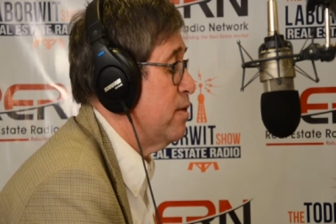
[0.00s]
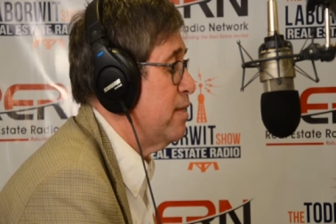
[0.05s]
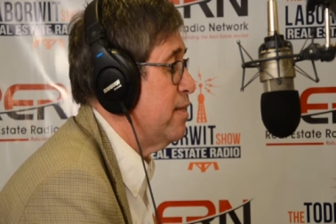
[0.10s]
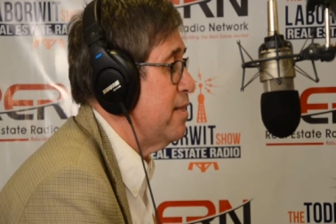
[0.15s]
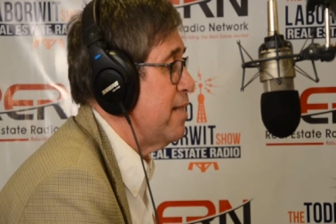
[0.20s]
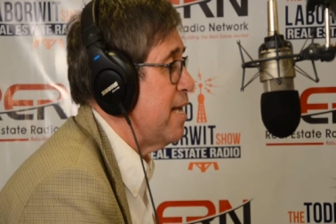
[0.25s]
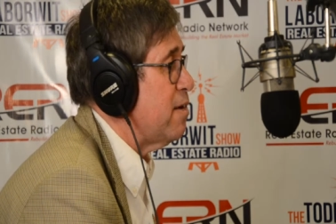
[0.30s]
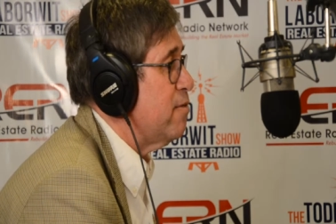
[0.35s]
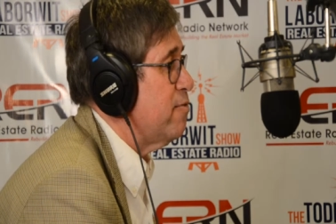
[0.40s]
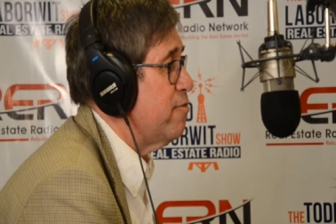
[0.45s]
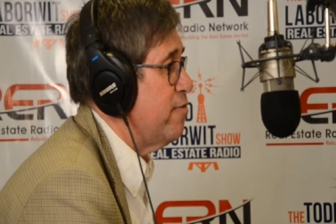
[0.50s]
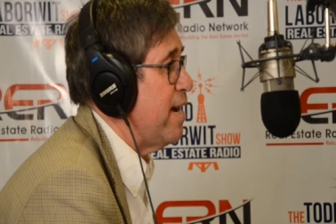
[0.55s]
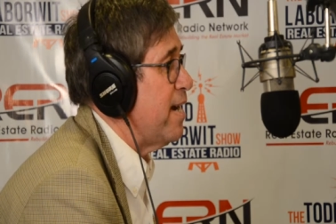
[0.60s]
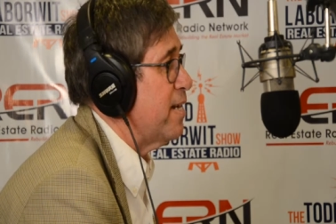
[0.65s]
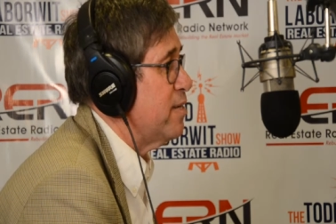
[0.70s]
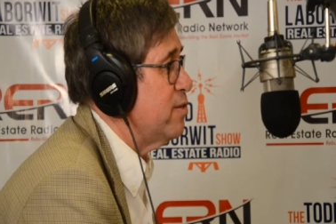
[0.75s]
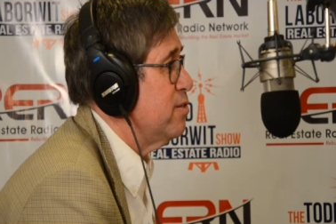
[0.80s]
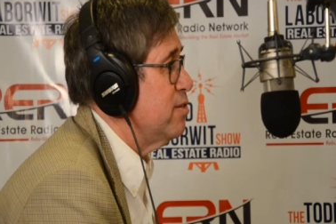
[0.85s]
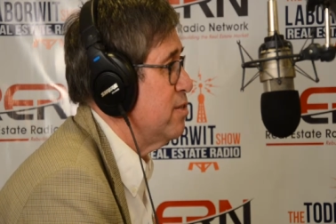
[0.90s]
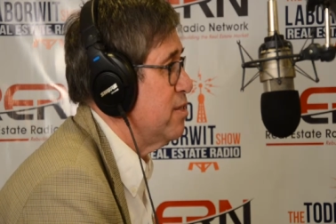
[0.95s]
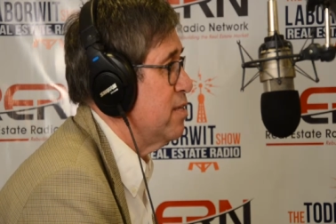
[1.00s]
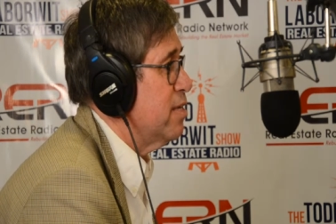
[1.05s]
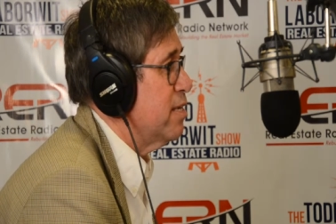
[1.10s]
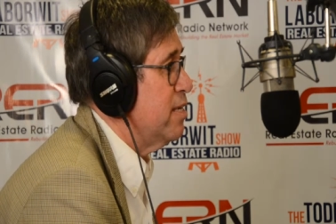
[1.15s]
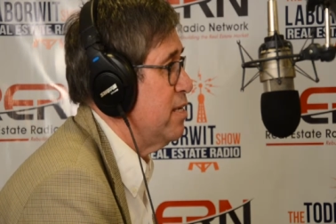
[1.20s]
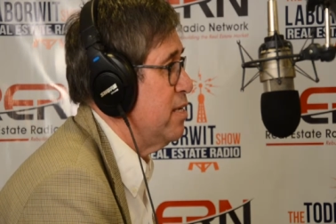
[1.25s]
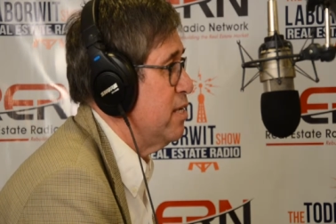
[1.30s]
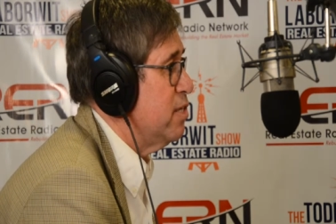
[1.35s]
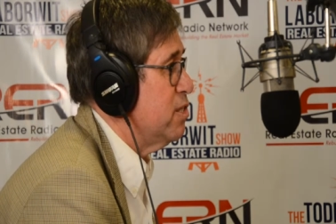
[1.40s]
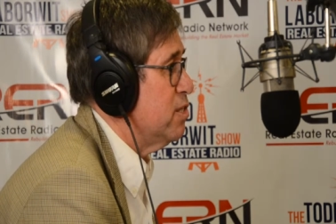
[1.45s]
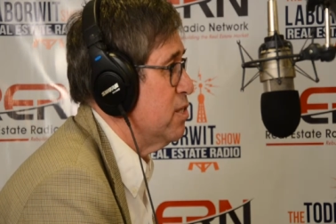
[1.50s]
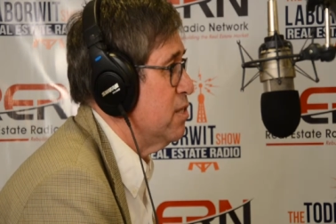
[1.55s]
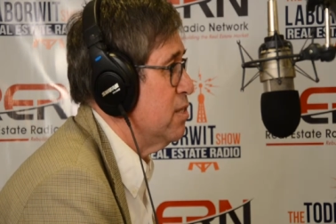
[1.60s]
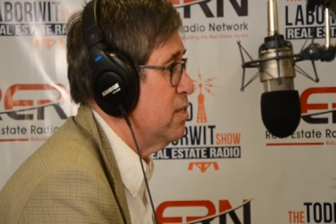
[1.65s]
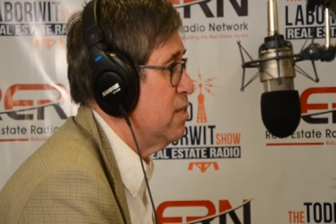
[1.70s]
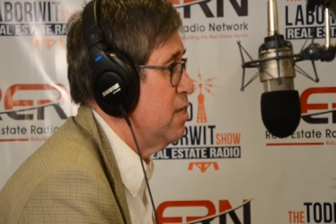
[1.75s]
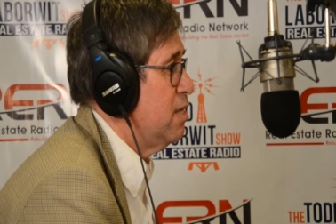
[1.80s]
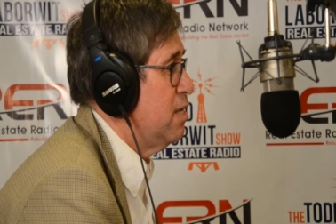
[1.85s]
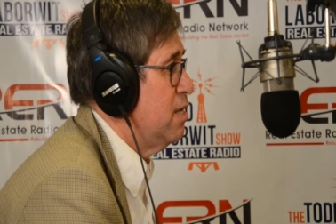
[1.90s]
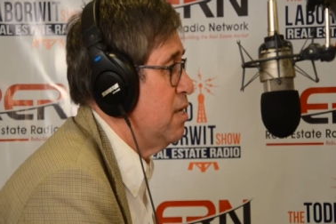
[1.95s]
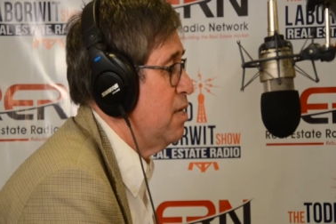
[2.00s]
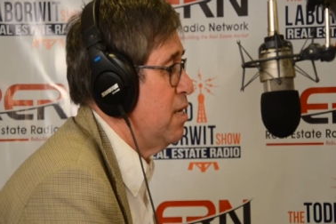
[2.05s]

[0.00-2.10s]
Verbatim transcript: That'll factor into the condition.